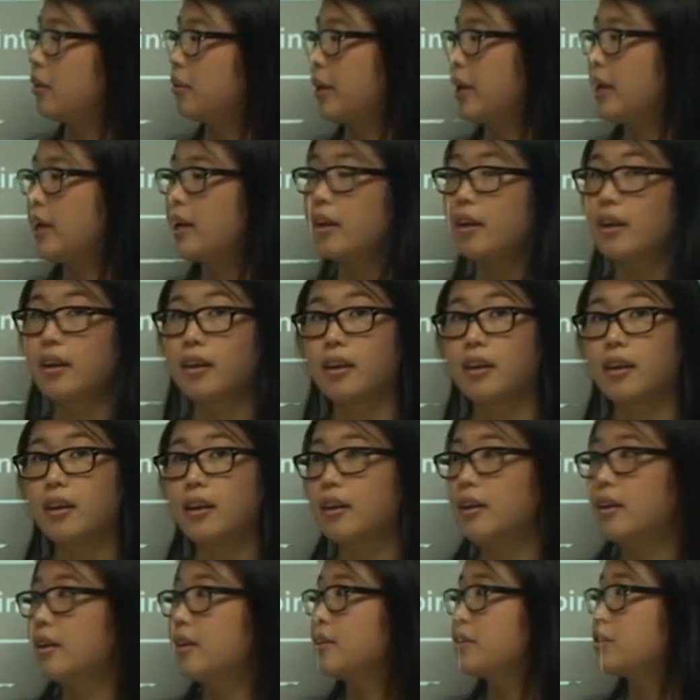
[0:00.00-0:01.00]
weight.
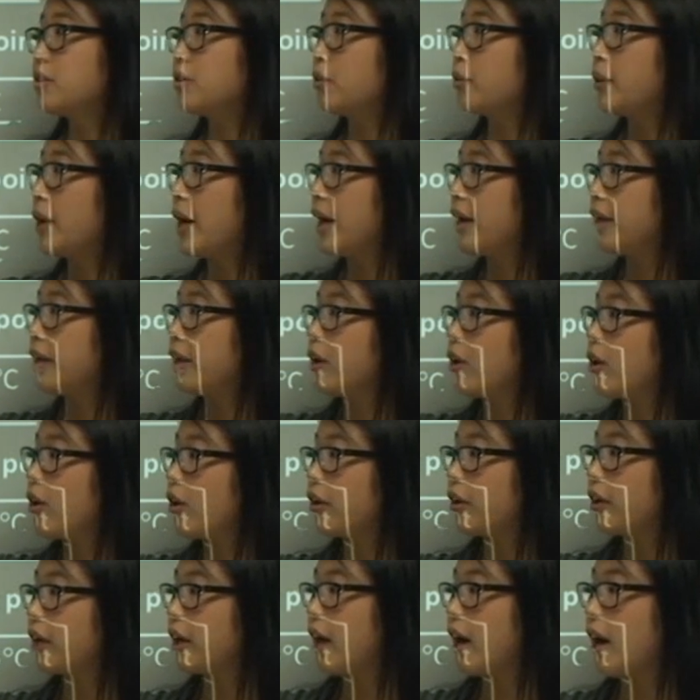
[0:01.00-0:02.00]
So we're adding
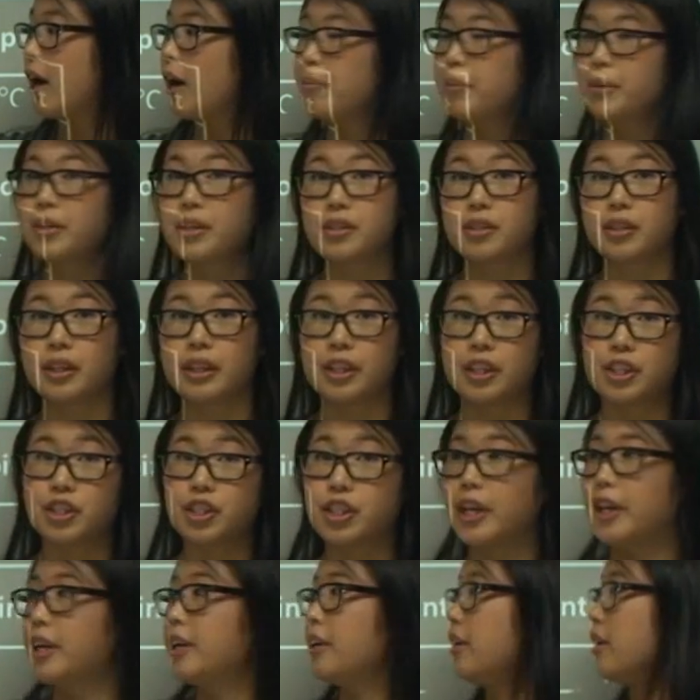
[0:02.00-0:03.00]
on a carbon to the
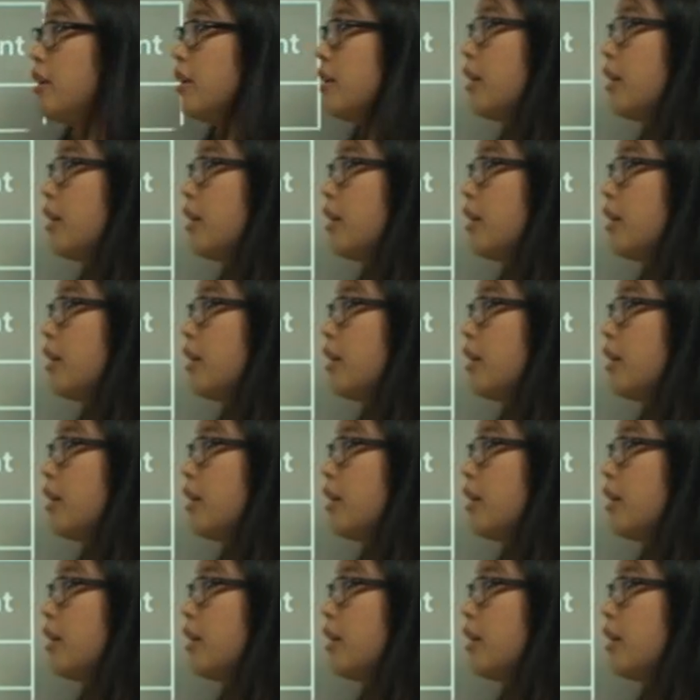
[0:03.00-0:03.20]
chain.